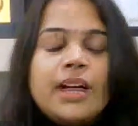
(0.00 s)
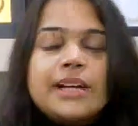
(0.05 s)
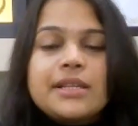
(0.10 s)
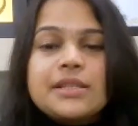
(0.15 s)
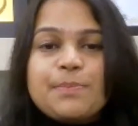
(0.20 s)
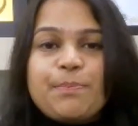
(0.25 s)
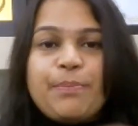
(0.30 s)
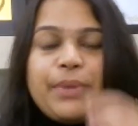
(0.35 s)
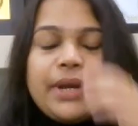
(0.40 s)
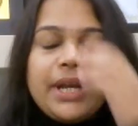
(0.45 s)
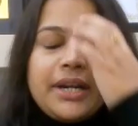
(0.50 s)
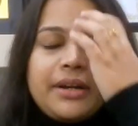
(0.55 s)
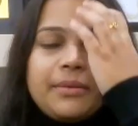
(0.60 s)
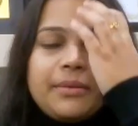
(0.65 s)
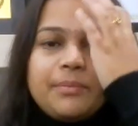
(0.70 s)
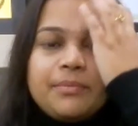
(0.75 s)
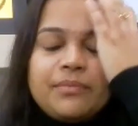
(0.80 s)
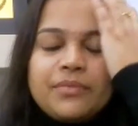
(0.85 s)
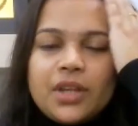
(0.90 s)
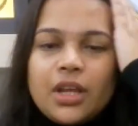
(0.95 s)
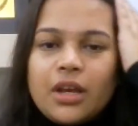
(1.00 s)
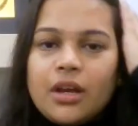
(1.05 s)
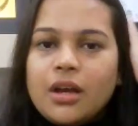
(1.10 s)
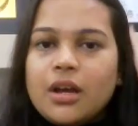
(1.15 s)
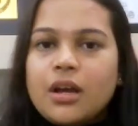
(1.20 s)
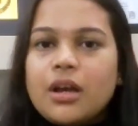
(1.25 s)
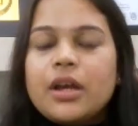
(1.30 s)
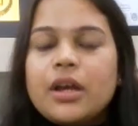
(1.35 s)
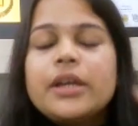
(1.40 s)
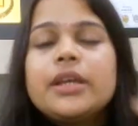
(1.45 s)
Speed.
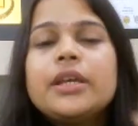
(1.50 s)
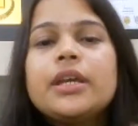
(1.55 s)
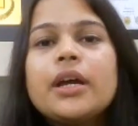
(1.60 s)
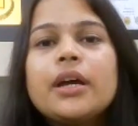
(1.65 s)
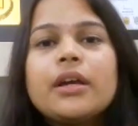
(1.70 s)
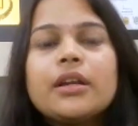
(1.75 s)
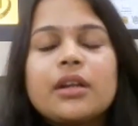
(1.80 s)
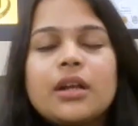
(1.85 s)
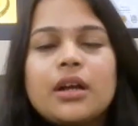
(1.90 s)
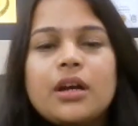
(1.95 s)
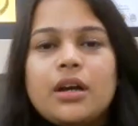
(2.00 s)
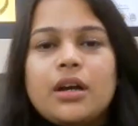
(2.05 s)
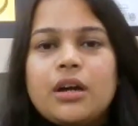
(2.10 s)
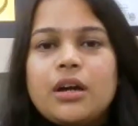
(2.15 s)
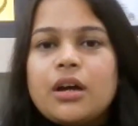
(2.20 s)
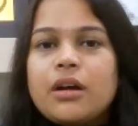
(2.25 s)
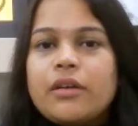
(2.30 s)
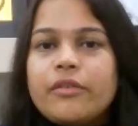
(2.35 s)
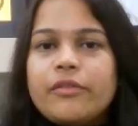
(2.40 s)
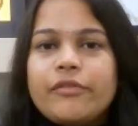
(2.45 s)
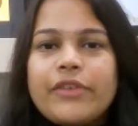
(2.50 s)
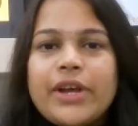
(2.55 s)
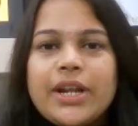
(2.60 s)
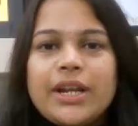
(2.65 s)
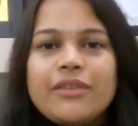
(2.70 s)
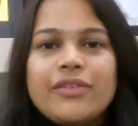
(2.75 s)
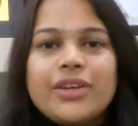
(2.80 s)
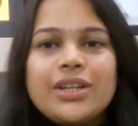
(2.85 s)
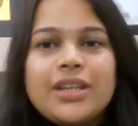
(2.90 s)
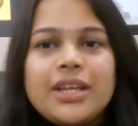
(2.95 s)
Here,
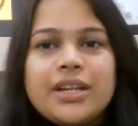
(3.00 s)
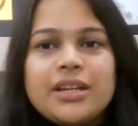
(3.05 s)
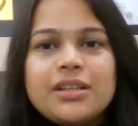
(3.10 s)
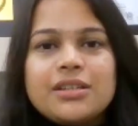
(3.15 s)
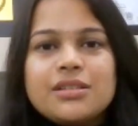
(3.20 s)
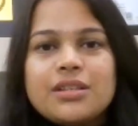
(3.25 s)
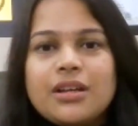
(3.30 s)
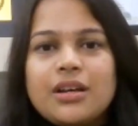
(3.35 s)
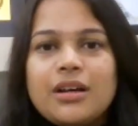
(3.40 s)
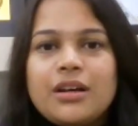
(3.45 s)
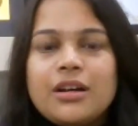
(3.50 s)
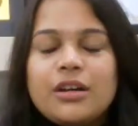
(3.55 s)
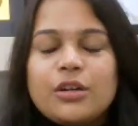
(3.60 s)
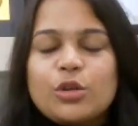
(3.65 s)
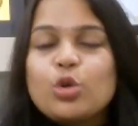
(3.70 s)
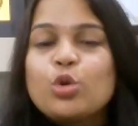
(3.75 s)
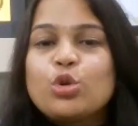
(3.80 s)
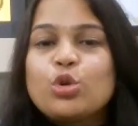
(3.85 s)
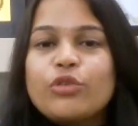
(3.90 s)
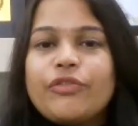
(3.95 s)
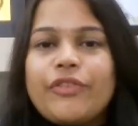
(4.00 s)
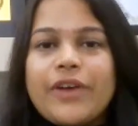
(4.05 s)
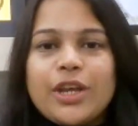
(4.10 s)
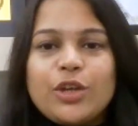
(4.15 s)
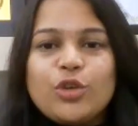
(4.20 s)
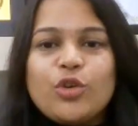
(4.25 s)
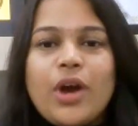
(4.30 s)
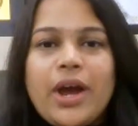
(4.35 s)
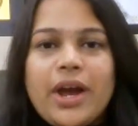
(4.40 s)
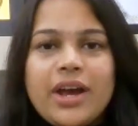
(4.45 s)
whenever there is a 2 to 5
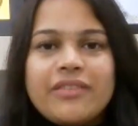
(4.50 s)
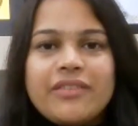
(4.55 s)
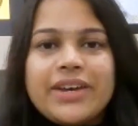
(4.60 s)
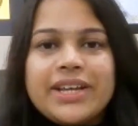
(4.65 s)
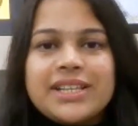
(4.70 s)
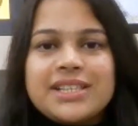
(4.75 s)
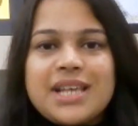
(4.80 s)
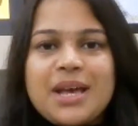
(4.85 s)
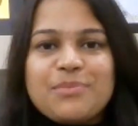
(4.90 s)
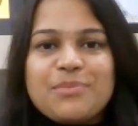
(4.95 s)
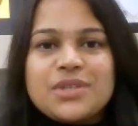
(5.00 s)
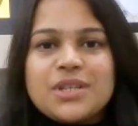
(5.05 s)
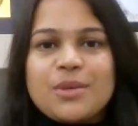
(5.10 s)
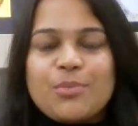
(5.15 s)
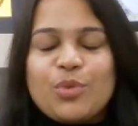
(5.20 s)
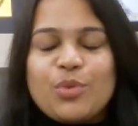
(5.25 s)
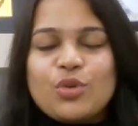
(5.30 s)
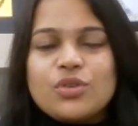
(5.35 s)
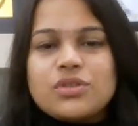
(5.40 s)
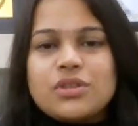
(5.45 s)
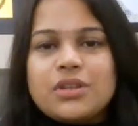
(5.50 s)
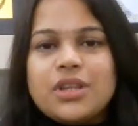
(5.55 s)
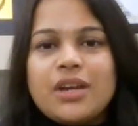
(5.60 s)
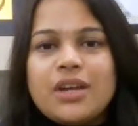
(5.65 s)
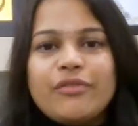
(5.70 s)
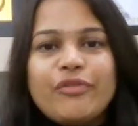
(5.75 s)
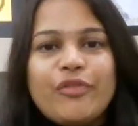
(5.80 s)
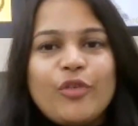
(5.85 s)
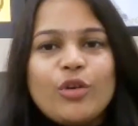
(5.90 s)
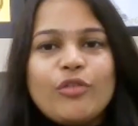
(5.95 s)
you have exam, suppose,
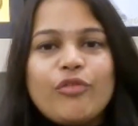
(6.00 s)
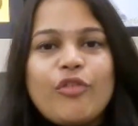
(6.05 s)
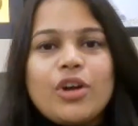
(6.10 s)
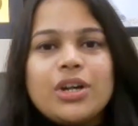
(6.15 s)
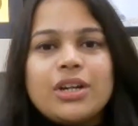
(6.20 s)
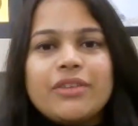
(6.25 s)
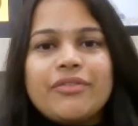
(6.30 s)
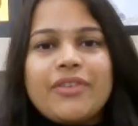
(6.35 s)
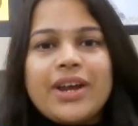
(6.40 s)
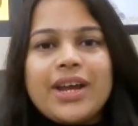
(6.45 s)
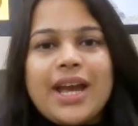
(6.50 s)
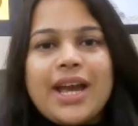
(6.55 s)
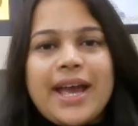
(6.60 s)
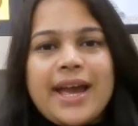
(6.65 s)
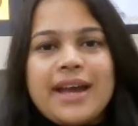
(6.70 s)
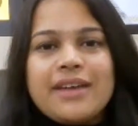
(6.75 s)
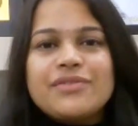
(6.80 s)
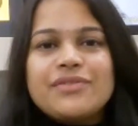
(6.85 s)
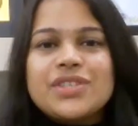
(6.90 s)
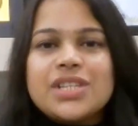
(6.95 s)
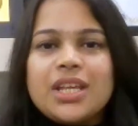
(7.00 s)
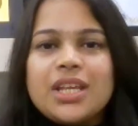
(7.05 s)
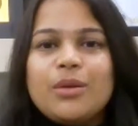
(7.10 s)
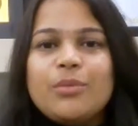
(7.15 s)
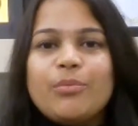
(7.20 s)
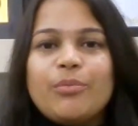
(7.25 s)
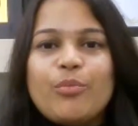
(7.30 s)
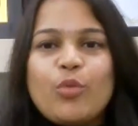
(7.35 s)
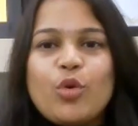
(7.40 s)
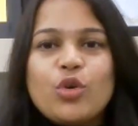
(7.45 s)
then 4:45 I have
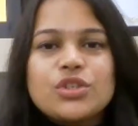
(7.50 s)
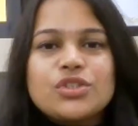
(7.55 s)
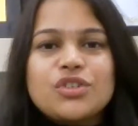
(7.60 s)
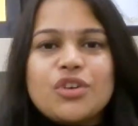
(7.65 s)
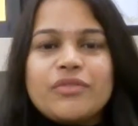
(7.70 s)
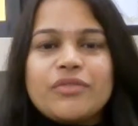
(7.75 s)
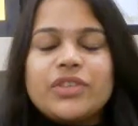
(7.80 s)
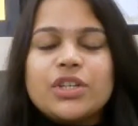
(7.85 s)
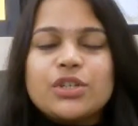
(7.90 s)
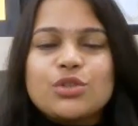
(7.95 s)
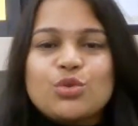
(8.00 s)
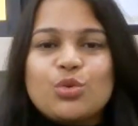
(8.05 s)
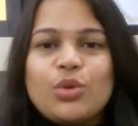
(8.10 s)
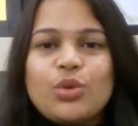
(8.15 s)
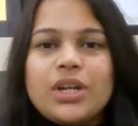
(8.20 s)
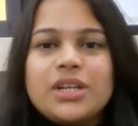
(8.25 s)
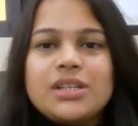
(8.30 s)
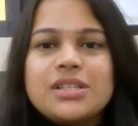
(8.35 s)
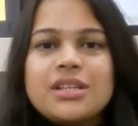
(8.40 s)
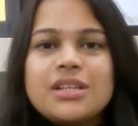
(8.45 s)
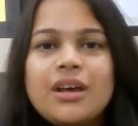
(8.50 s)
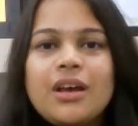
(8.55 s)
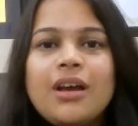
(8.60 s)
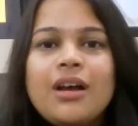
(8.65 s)
seen most of the students